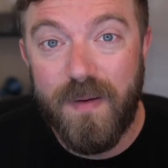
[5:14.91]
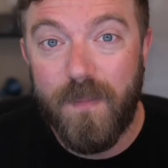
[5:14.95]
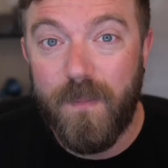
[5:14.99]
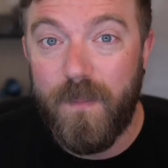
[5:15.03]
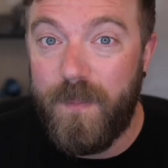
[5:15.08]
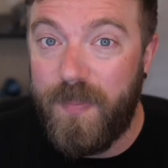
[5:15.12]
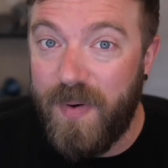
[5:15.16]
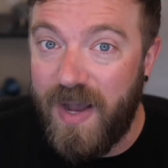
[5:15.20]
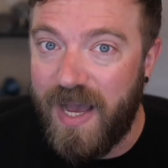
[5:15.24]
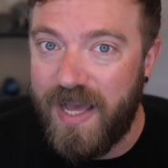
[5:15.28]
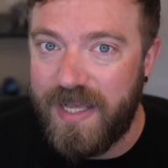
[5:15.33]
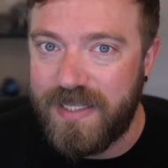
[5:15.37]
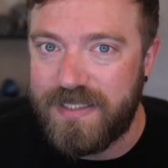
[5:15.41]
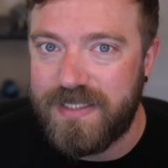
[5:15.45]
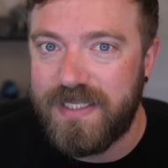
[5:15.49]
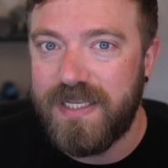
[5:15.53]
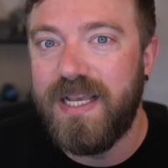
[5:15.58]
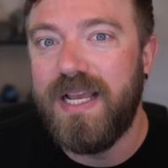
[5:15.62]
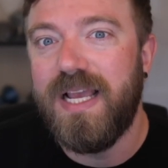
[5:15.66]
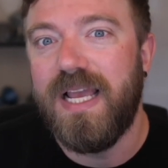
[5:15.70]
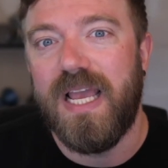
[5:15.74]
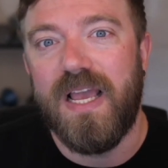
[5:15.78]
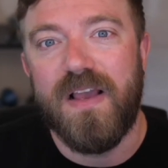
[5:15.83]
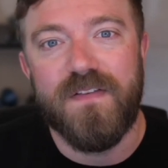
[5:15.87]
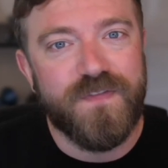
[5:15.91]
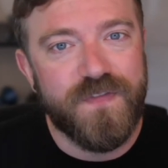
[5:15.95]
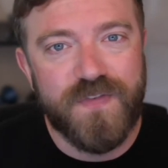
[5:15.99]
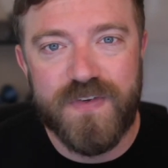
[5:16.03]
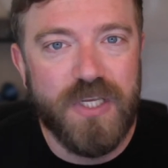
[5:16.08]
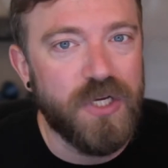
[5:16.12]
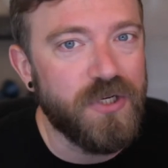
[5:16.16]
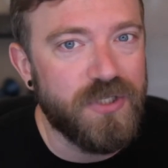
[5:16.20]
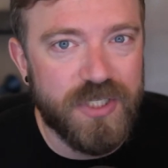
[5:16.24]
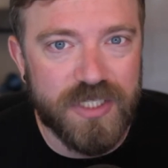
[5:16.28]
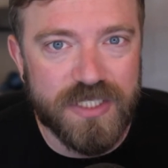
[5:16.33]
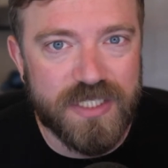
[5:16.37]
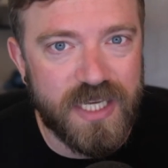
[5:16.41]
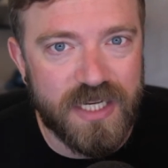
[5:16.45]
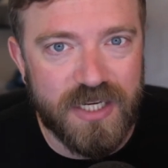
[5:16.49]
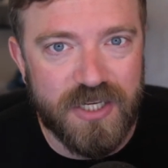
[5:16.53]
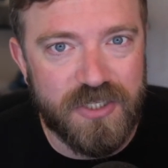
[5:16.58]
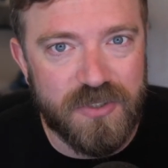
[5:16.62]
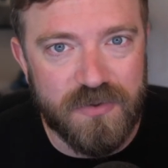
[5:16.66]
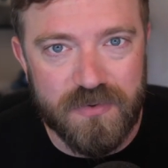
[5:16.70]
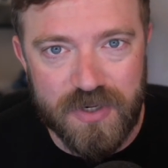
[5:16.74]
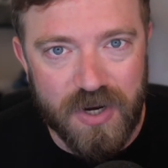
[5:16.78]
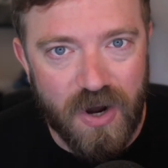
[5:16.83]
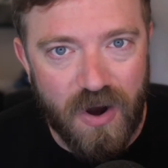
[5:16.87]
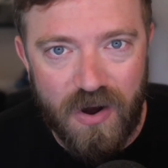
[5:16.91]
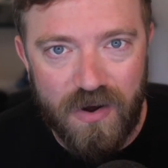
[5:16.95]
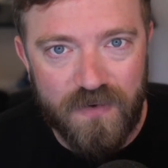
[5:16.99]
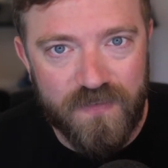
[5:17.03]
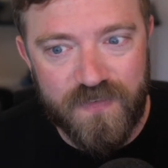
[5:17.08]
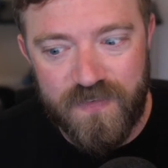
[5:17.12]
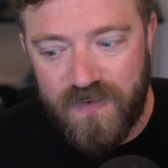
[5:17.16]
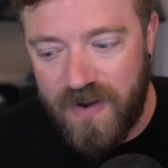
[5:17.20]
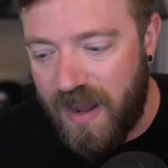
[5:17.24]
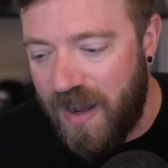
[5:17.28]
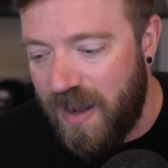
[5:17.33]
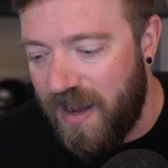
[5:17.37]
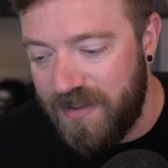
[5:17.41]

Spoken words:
But if you're just going to do golf,